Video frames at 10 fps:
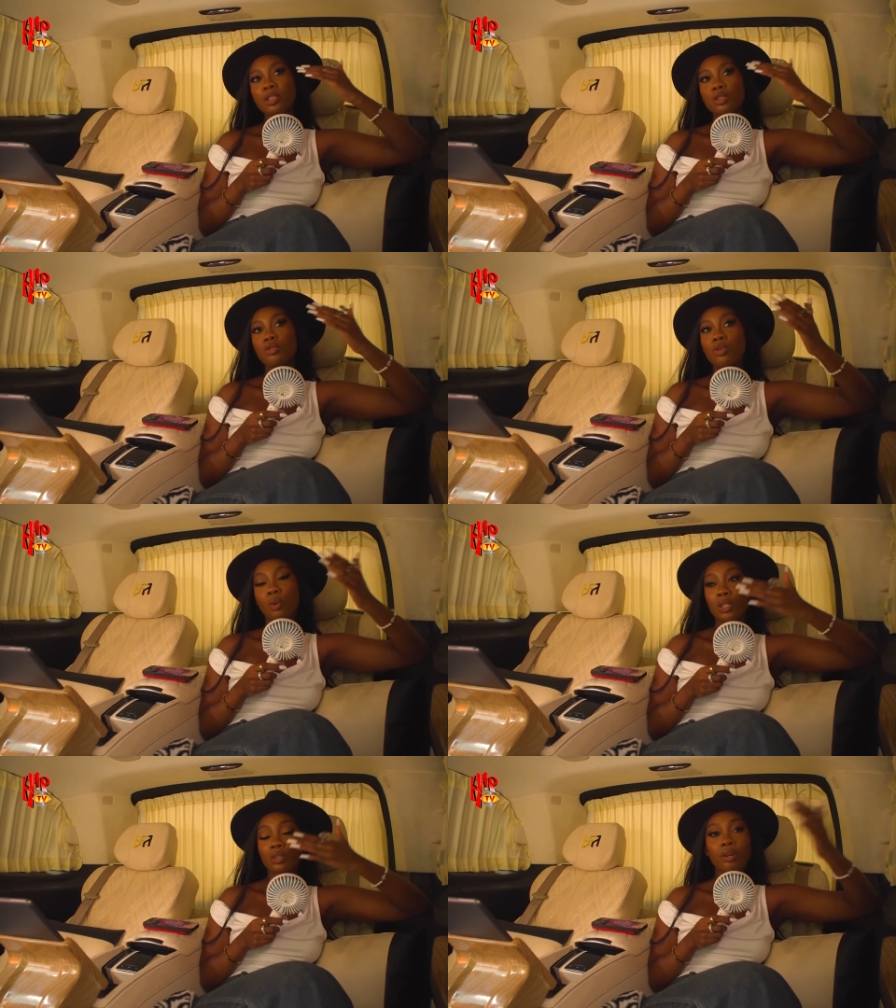need to know
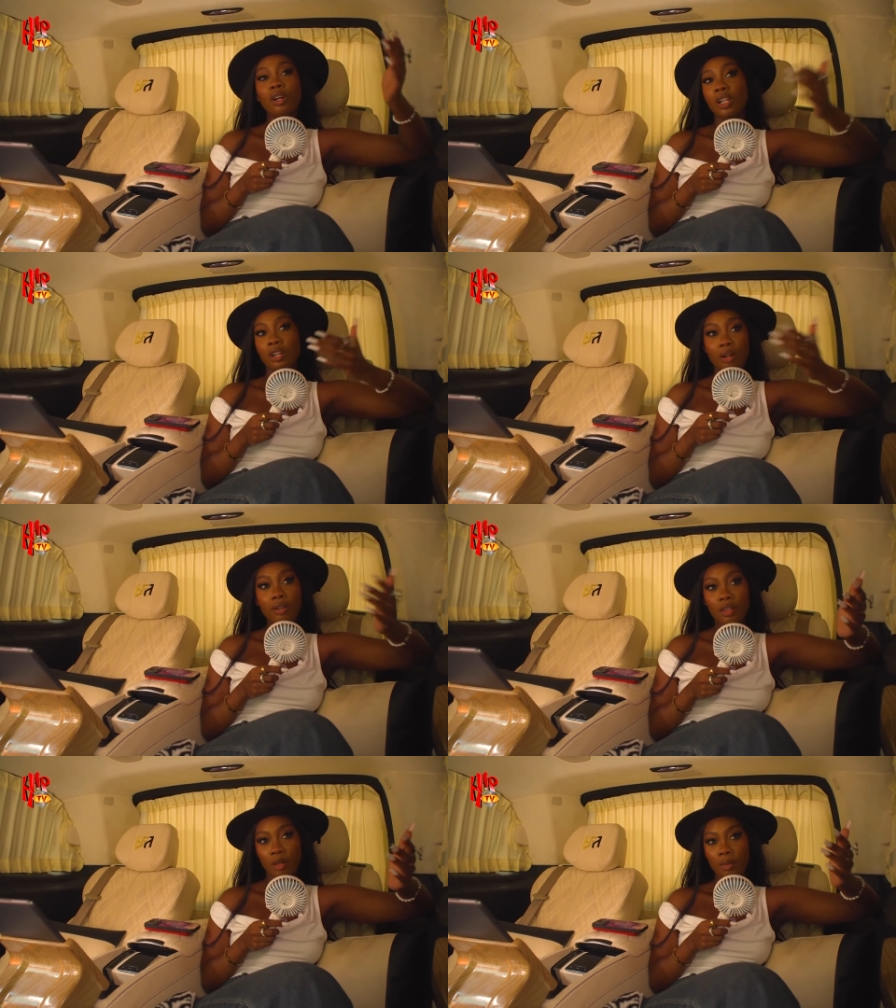what's going on
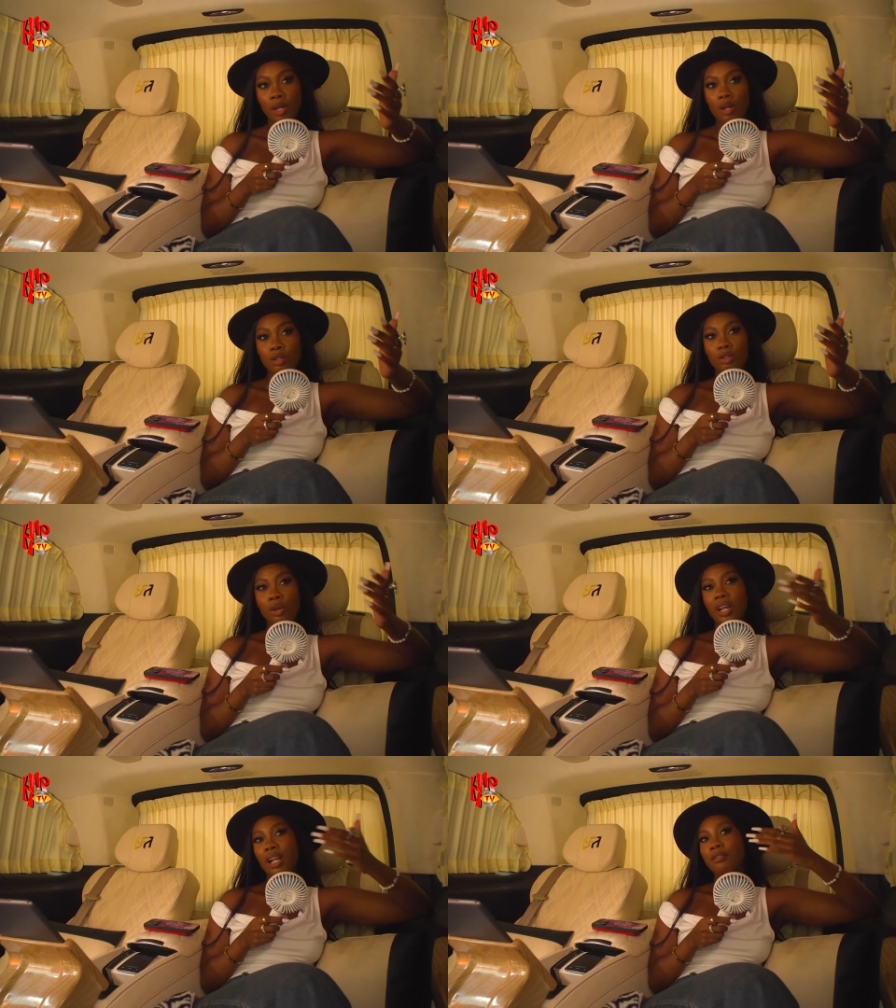around them you know,
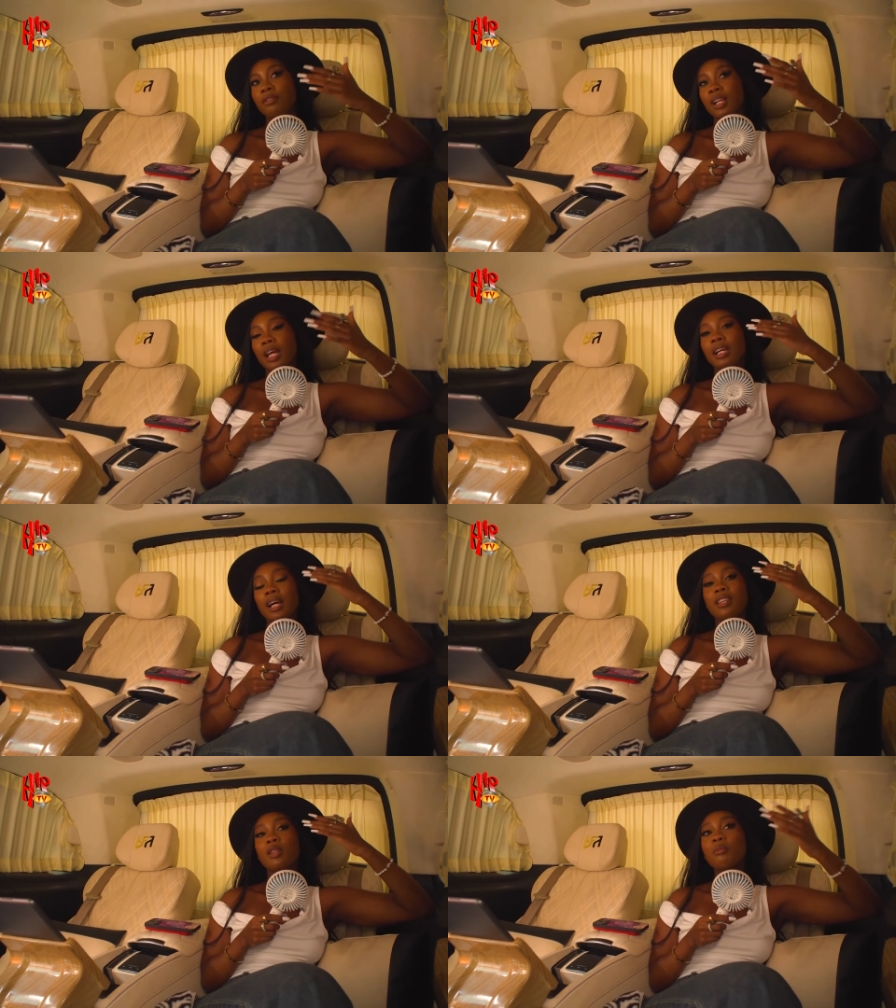and I feel like
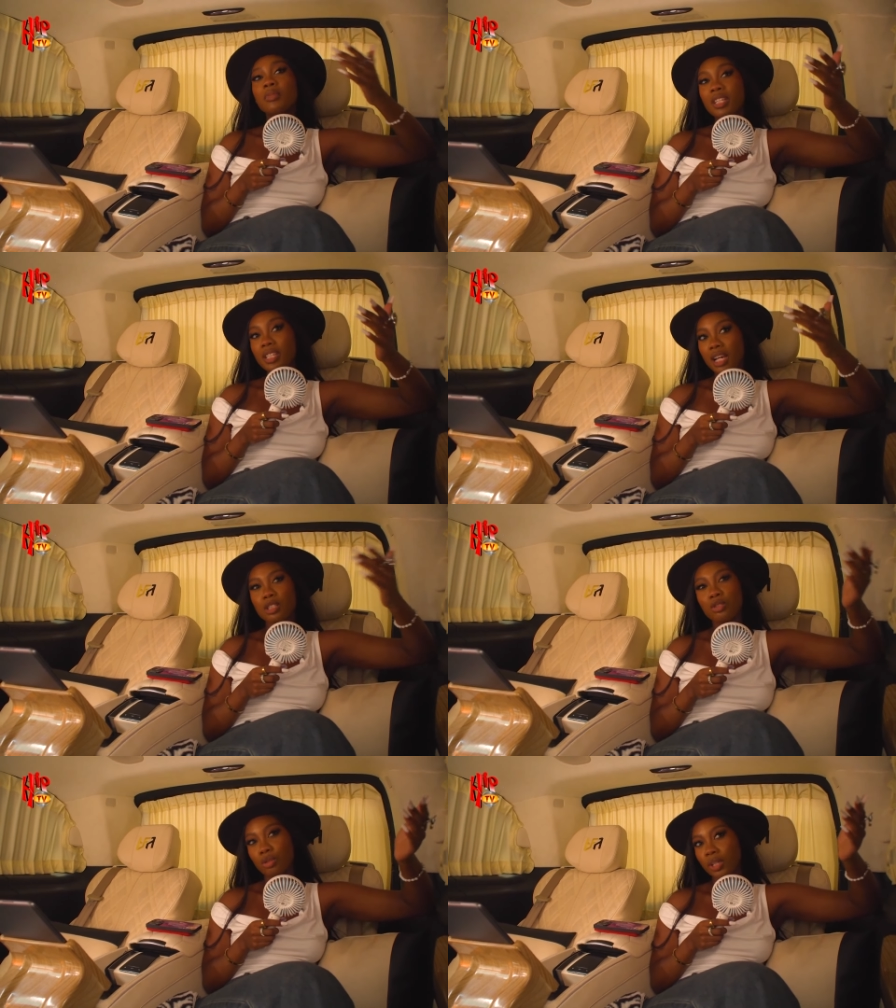the media
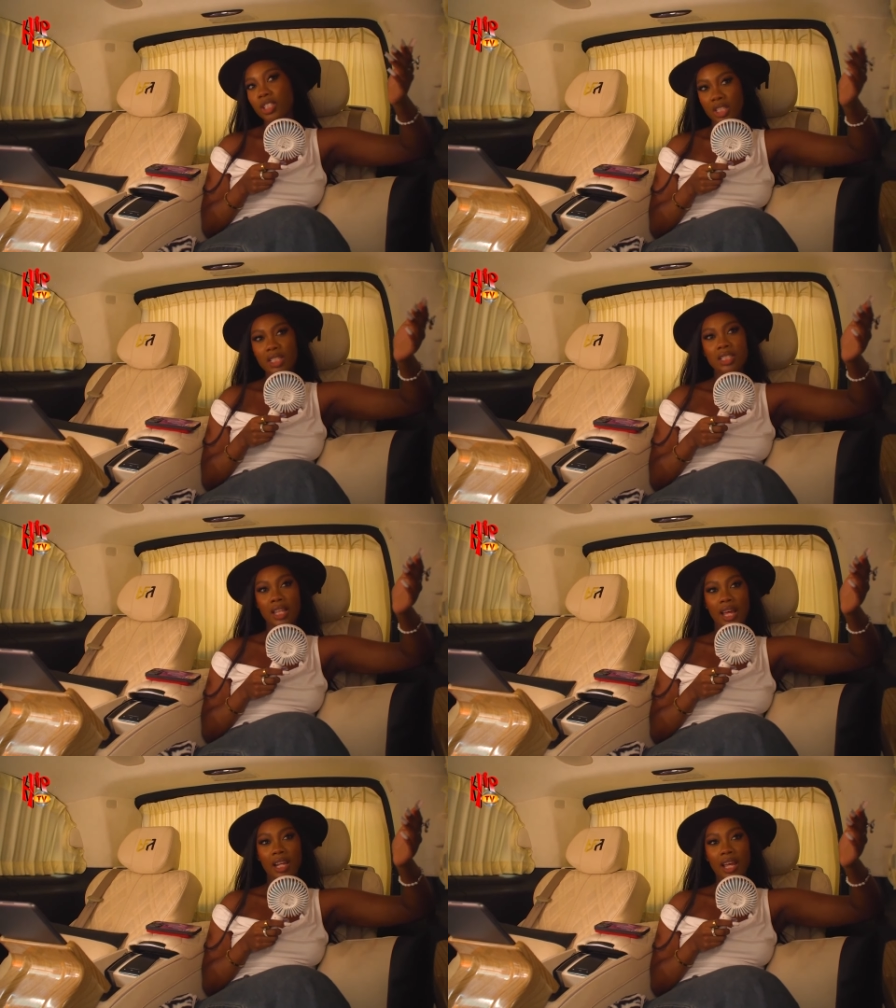is doing just
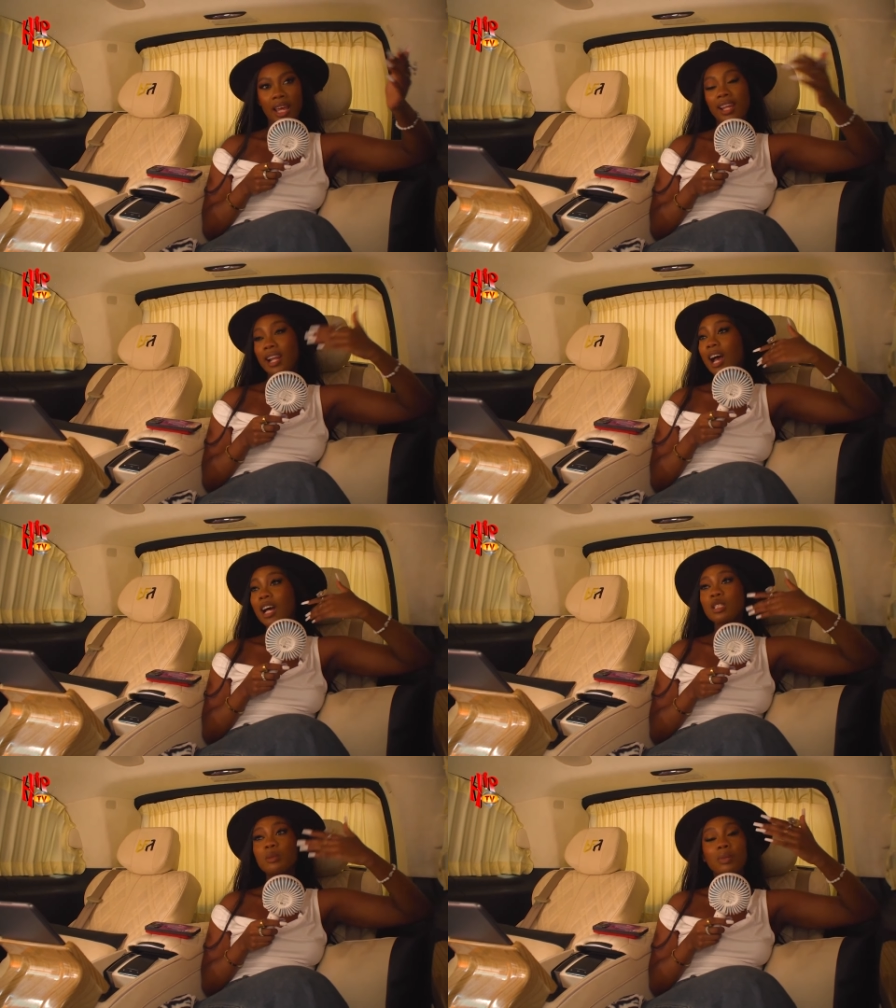that. And
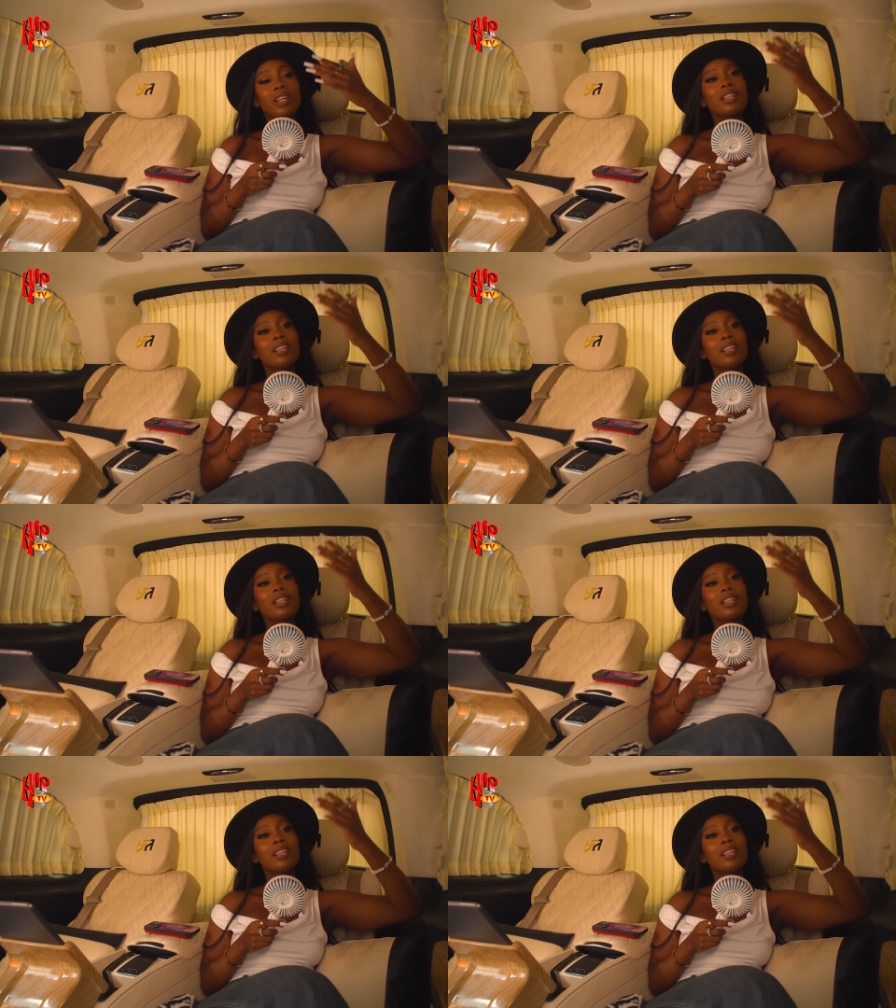us being